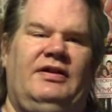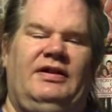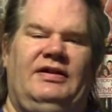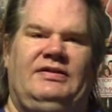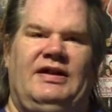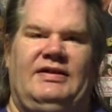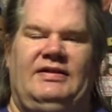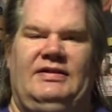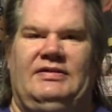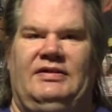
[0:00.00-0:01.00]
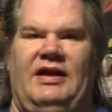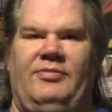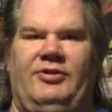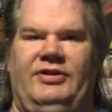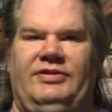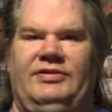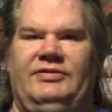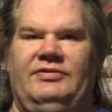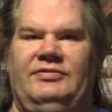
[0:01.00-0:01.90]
He's got these elaborate